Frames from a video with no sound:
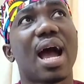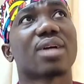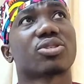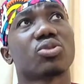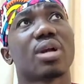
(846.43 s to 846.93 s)

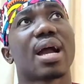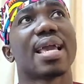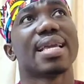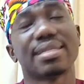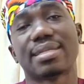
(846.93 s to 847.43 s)
our sugar
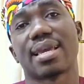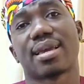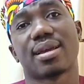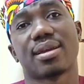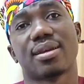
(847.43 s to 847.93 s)

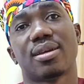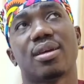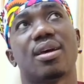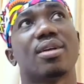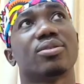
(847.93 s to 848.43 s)
intake.
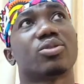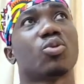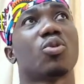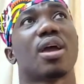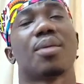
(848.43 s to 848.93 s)
And
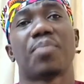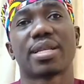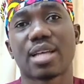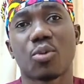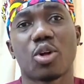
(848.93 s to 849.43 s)
so a
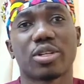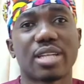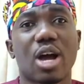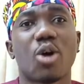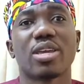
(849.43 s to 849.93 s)
better
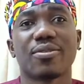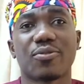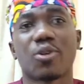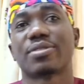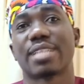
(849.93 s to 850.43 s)
world now
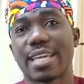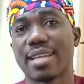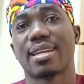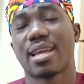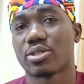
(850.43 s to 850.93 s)
involves
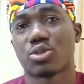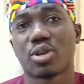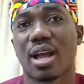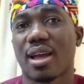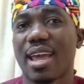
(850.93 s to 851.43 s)
taking less
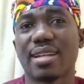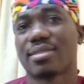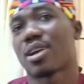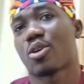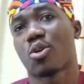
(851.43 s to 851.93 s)
sugar, and
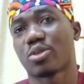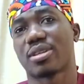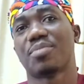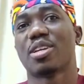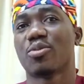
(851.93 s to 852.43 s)
it's across.
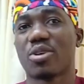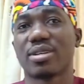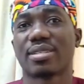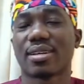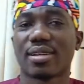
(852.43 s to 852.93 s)
I mean, when
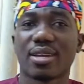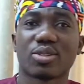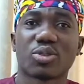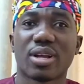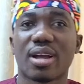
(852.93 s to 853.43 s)
you take
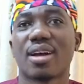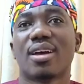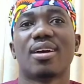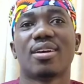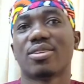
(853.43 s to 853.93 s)
less sugar,
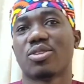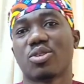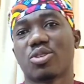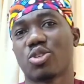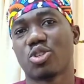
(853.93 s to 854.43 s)

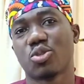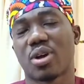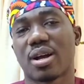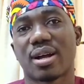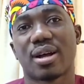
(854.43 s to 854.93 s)
you
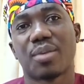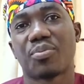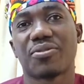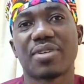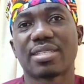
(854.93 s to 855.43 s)
are
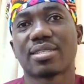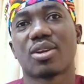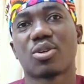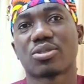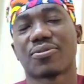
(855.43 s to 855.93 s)
preventing
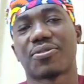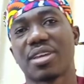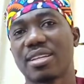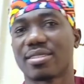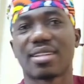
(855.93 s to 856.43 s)
a lot of
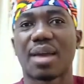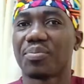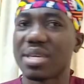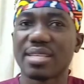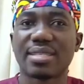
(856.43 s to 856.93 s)
things:
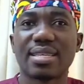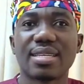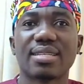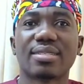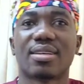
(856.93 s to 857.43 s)

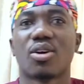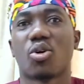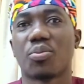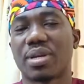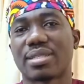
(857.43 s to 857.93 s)
diabetes,
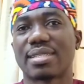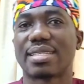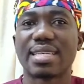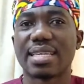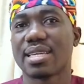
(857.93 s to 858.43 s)

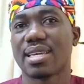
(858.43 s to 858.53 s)
obesity,